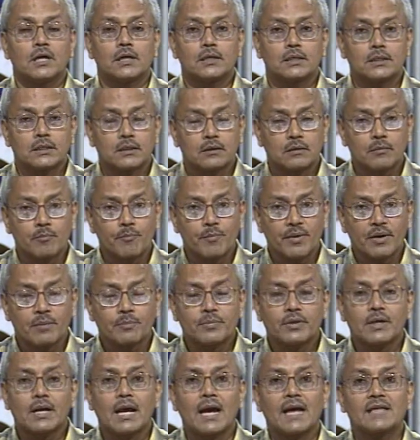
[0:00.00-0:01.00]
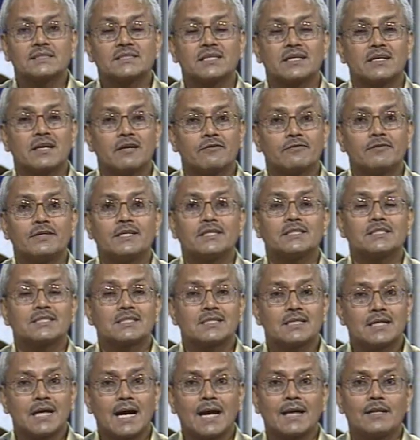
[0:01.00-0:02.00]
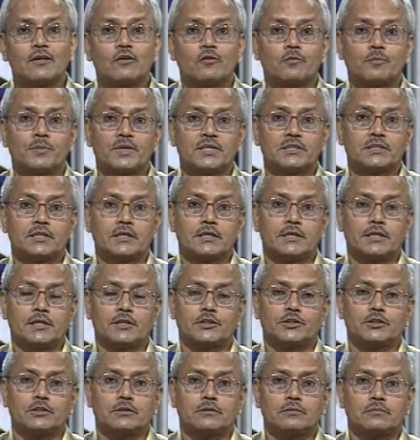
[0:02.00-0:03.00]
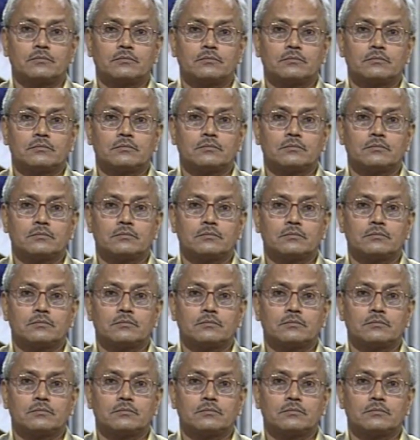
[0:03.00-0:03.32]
A term paper has a definite style of presentation.